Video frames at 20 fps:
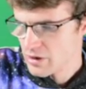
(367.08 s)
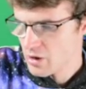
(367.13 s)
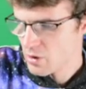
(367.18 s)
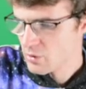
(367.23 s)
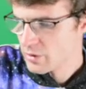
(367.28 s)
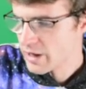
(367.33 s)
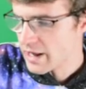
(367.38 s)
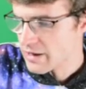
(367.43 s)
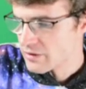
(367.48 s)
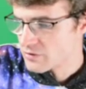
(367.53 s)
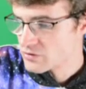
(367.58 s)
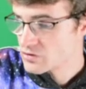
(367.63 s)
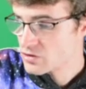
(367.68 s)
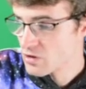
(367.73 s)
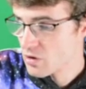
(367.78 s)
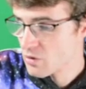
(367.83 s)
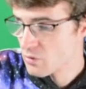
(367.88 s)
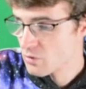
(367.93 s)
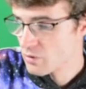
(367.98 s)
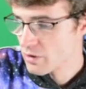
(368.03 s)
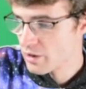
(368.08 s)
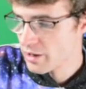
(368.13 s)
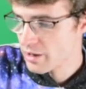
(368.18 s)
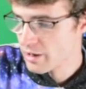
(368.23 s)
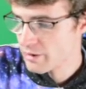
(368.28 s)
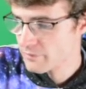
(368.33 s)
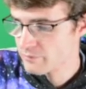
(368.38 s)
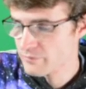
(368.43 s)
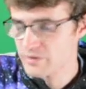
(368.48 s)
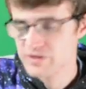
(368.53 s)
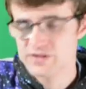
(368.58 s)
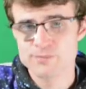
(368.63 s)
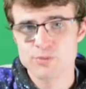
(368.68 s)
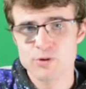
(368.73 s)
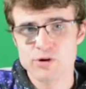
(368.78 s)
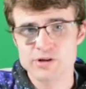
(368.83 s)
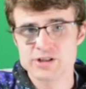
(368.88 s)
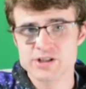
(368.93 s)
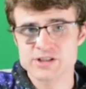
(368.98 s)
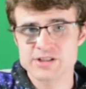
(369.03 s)
okay, so it's
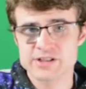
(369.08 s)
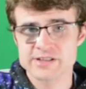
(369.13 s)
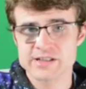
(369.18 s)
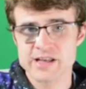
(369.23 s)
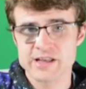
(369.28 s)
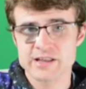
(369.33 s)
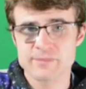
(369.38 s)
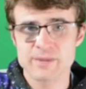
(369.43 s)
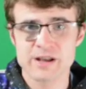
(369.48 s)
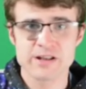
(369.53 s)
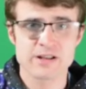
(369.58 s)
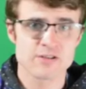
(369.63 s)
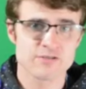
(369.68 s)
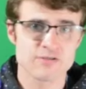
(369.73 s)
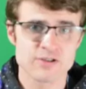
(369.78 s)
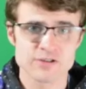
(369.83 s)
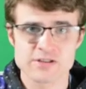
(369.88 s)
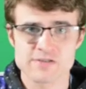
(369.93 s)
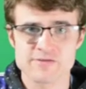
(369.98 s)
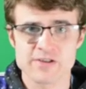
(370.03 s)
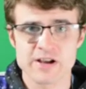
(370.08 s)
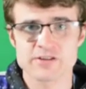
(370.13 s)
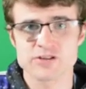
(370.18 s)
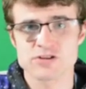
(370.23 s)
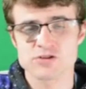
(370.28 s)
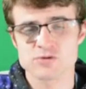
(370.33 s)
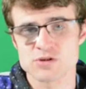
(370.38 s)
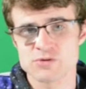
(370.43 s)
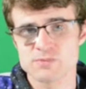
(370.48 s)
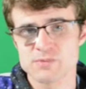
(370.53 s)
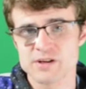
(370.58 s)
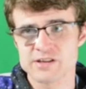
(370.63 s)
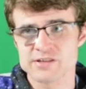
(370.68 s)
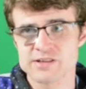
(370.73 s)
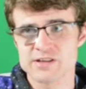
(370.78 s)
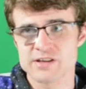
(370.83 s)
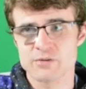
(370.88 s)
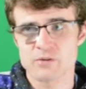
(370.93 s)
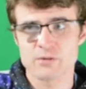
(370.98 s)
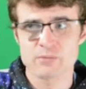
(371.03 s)
important just to say that magnetic fields are vectors, which means
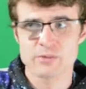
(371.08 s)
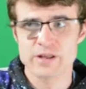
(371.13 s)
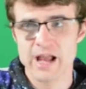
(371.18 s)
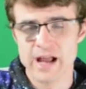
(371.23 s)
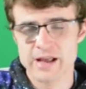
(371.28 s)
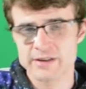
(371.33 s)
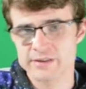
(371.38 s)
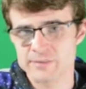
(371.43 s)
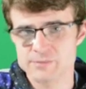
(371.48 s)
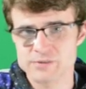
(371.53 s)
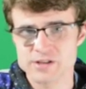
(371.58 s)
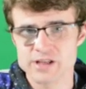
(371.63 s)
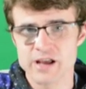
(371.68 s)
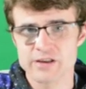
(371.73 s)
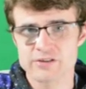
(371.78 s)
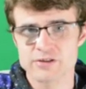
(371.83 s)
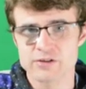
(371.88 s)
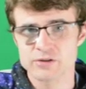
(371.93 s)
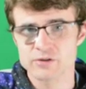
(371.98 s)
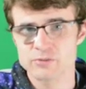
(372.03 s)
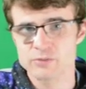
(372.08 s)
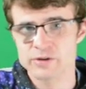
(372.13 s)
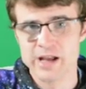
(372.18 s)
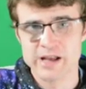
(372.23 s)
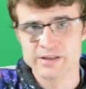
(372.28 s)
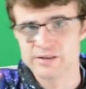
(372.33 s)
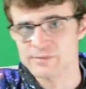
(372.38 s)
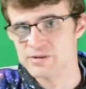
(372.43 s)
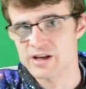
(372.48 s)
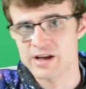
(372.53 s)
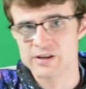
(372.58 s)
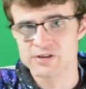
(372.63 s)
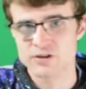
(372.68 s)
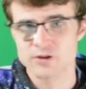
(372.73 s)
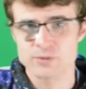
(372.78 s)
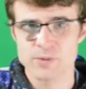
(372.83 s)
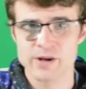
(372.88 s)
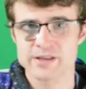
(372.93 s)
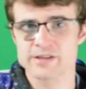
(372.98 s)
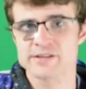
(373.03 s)
that when we add them together in
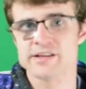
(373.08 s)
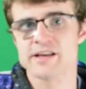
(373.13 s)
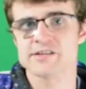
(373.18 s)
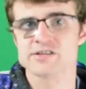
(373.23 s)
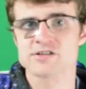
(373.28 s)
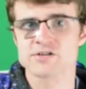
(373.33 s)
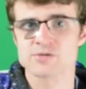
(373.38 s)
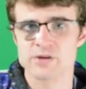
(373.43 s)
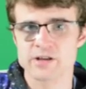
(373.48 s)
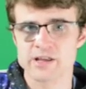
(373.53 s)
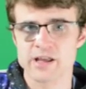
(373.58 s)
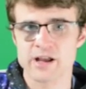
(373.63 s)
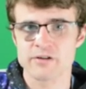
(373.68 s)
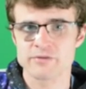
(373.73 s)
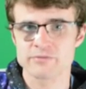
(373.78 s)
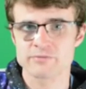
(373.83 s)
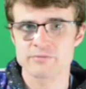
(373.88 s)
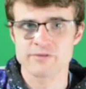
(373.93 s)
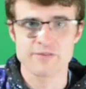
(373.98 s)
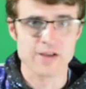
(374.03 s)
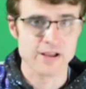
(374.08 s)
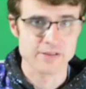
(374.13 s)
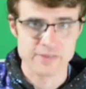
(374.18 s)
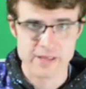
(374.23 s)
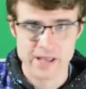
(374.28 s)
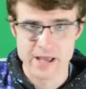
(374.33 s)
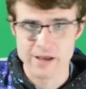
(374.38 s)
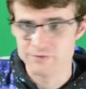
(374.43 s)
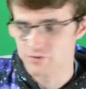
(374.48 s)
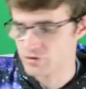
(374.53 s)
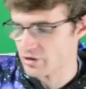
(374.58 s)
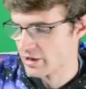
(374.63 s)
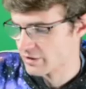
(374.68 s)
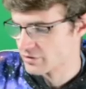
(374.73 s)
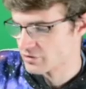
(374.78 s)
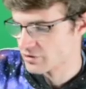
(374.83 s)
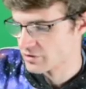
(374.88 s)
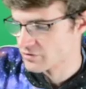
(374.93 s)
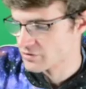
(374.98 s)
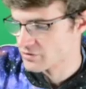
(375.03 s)
a way that takes into account the fact they have
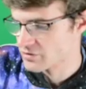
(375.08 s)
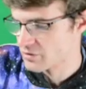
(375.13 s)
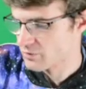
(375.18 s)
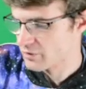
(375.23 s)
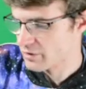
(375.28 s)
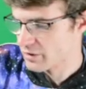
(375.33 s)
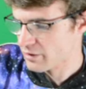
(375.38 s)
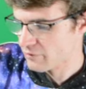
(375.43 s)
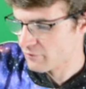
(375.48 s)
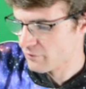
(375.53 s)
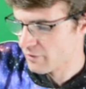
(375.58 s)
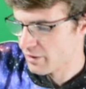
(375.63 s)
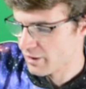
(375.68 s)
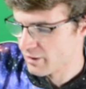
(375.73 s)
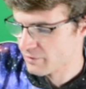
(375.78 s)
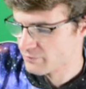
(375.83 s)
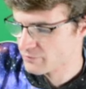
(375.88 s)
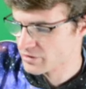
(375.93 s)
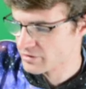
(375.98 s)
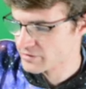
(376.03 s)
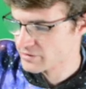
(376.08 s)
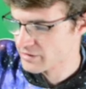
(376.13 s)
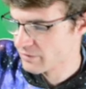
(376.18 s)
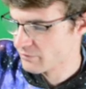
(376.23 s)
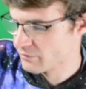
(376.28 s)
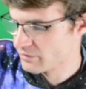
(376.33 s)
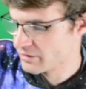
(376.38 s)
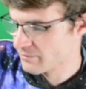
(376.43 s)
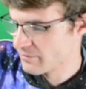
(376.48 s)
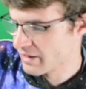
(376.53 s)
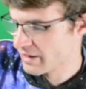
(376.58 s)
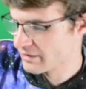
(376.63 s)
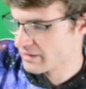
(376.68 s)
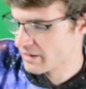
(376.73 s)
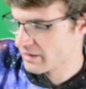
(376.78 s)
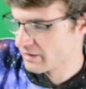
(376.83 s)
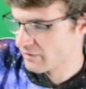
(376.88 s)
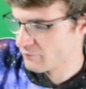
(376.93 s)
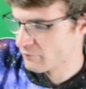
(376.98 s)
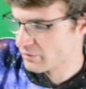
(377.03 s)
direction. So just like with
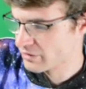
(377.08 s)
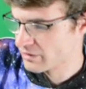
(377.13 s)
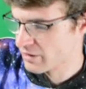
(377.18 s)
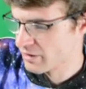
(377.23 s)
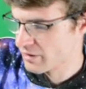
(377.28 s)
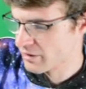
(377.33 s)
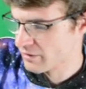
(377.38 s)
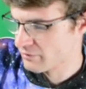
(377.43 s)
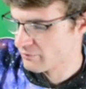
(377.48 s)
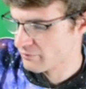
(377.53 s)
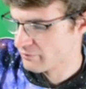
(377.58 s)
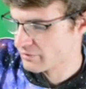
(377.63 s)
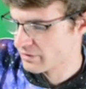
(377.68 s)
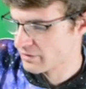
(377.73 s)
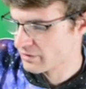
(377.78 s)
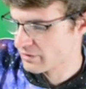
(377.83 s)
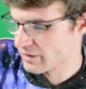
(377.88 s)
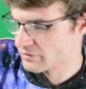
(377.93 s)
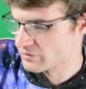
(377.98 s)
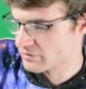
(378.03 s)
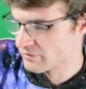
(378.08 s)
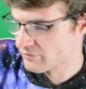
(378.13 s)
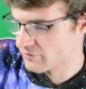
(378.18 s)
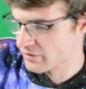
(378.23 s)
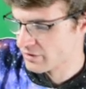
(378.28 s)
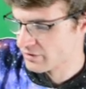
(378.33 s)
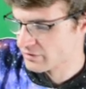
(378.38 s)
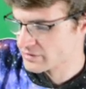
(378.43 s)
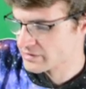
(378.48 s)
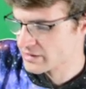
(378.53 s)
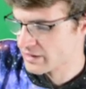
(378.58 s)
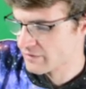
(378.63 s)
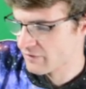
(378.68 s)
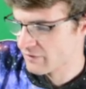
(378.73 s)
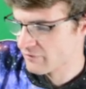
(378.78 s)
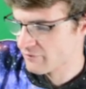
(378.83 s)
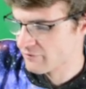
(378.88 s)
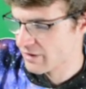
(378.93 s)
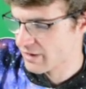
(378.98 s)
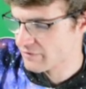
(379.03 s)
the electric field, say if I
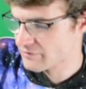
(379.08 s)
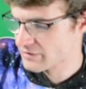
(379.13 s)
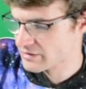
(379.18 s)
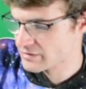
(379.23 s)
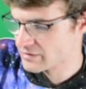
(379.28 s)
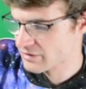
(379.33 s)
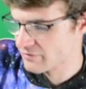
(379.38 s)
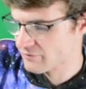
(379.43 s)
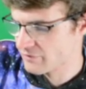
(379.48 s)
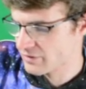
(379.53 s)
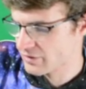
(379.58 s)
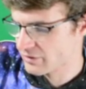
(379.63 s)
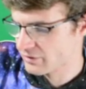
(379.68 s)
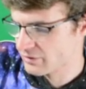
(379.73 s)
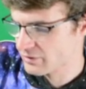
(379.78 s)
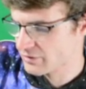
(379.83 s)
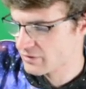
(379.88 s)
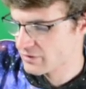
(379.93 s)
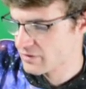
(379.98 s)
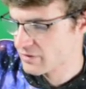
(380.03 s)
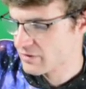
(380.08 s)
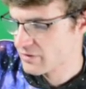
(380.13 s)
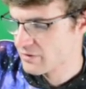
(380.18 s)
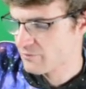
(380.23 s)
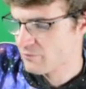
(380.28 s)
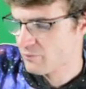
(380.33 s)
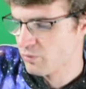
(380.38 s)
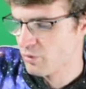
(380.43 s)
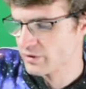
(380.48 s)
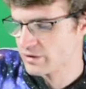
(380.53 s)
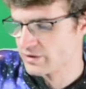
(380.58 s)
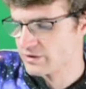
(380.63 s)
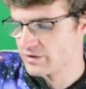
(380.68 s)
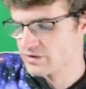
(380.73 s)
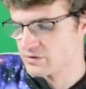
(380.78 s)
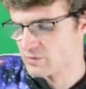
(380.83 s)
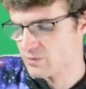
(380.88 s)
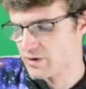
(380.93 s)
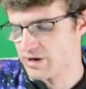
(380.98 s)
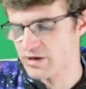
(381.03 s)
have a 5 Tesla field pointed
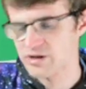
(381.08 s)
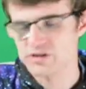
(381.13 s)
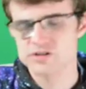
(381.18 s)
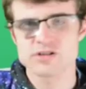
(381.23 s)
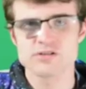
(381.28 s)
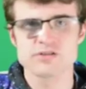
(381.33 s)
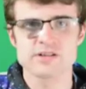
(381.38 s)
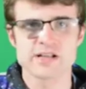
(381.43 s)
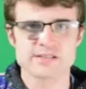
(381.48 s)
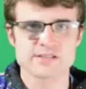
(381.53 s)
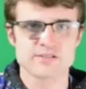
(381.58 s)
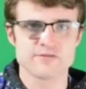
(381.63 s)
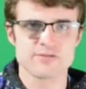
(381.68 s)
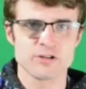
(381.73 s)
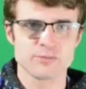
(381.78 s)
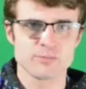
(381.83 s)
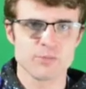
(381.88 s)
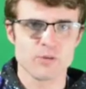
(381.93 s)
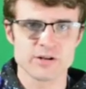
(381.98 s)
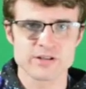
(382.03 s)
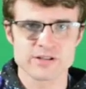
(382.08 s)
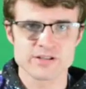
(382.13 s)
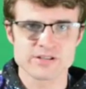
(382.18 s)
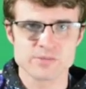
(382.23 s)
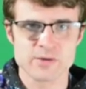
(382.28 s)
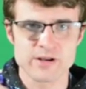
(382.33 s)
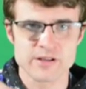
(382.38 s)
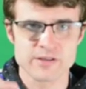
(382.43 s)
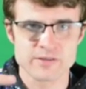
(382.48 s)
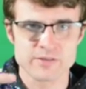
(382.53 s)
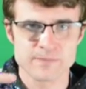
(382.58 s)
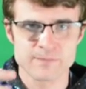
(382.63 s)
this way and a 2 Tesla field pointed this way,